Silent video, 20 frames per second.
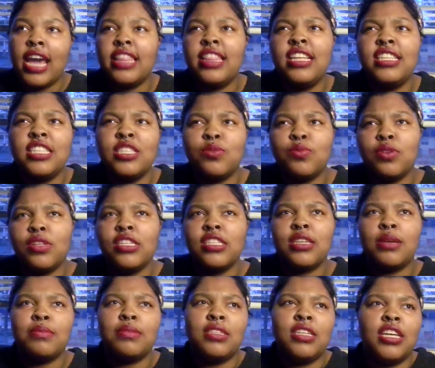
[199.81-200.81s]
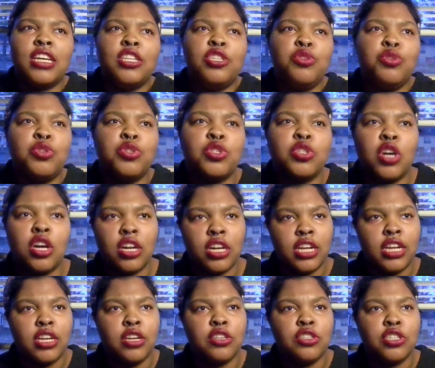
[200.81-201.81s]
And this is really something that gets you
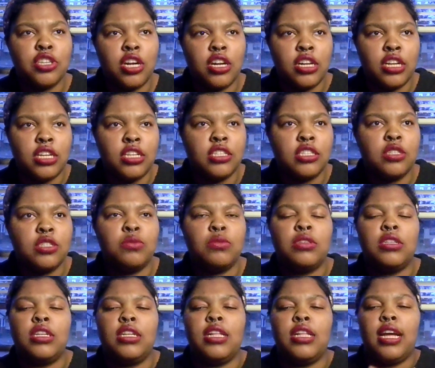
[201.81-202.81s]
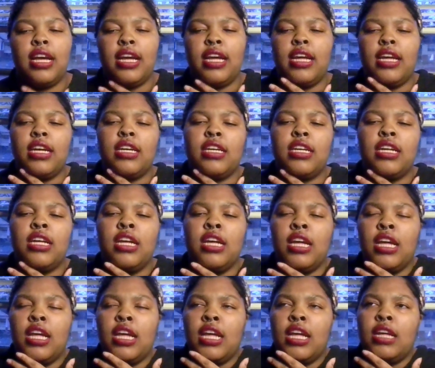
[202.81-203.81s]
started in your journey to really, like,
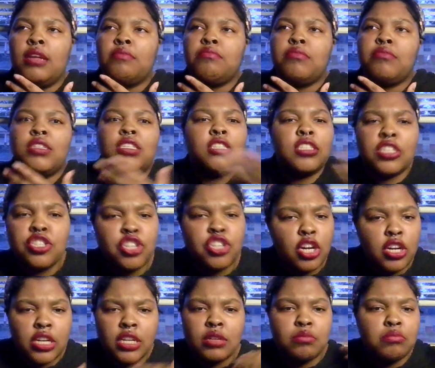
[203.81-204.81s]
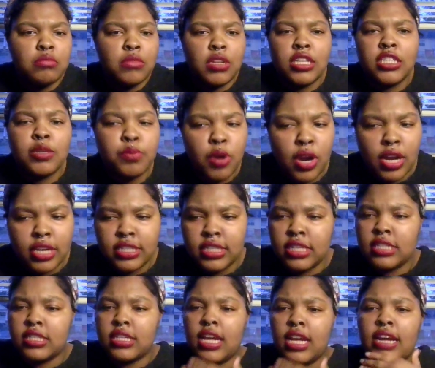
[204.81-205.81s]
this is a journey. It's a
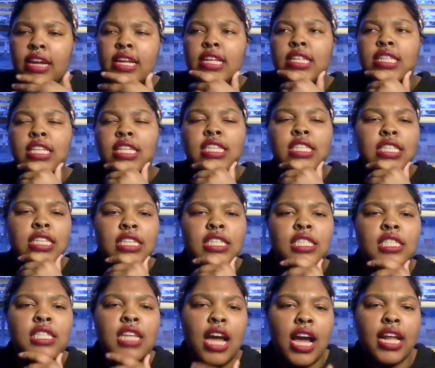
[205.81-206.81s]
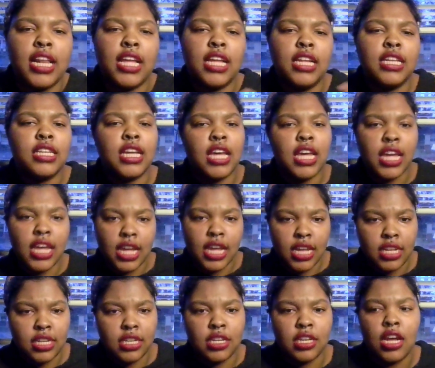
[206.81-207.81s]
process. Like, this is not an
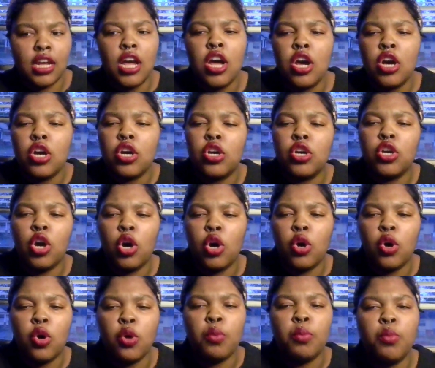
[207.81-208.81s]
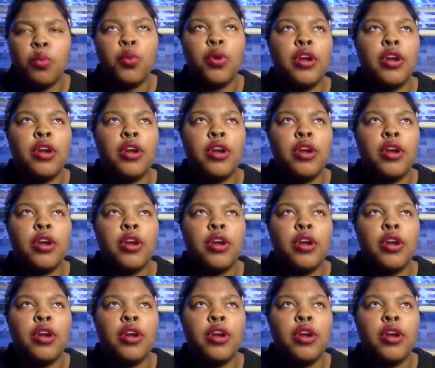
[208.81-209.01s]
end goal.